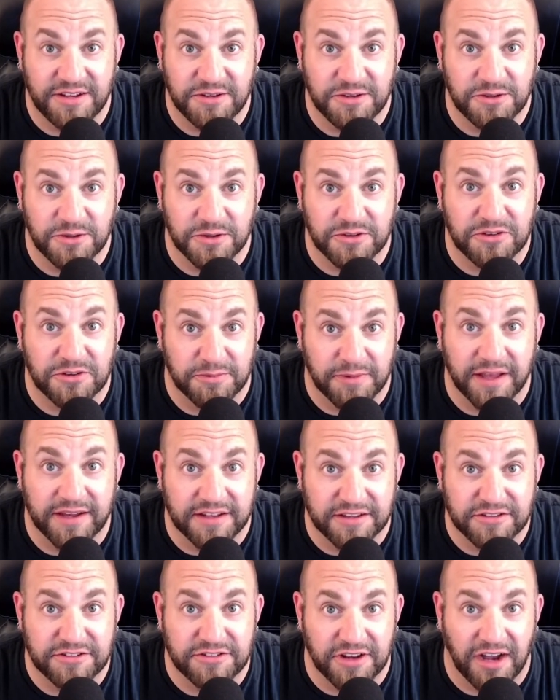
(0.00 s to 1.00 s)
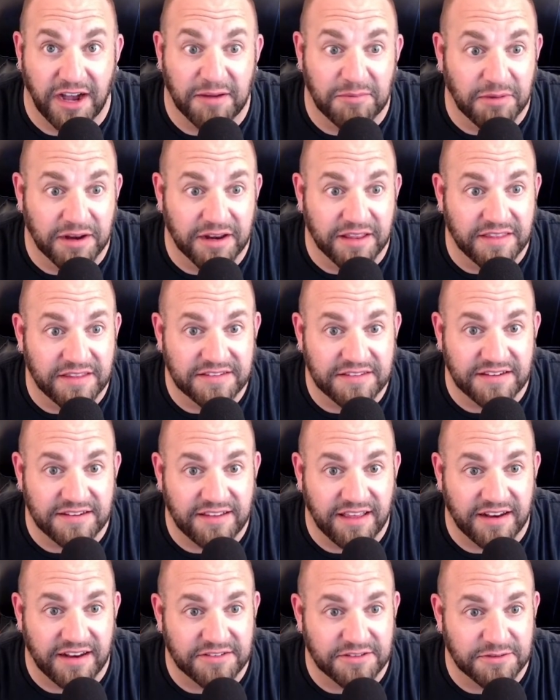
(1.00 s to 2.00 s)
You do a tremendous job, buddy. These
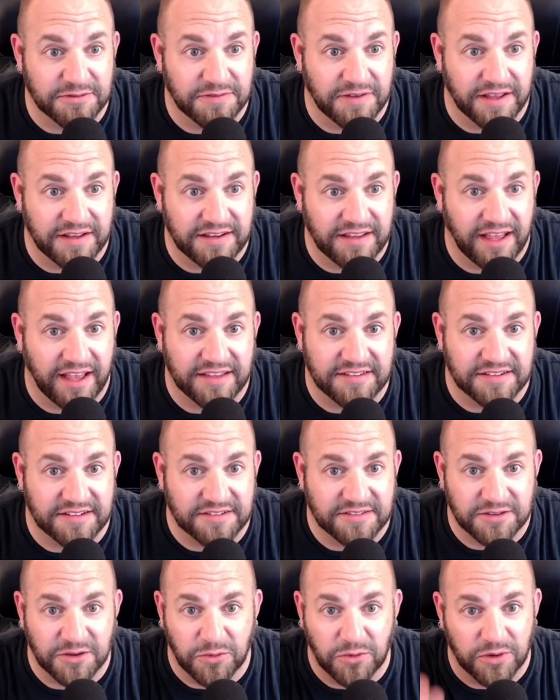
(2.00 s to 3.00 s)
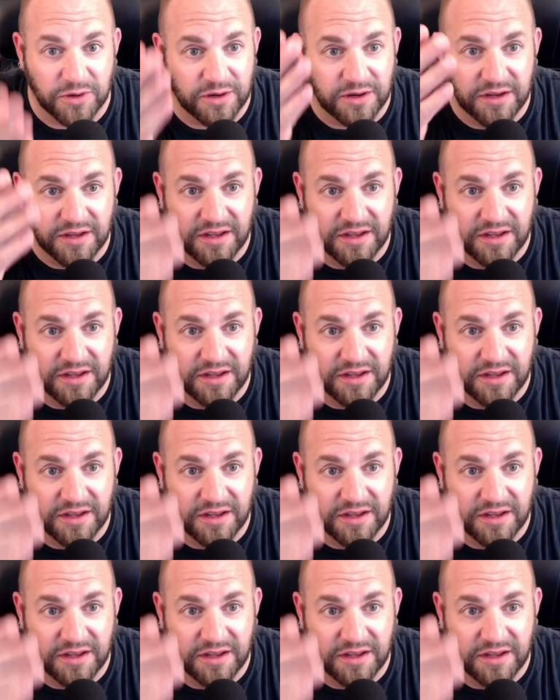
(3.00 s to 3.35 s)
antennas are fantastic. So we're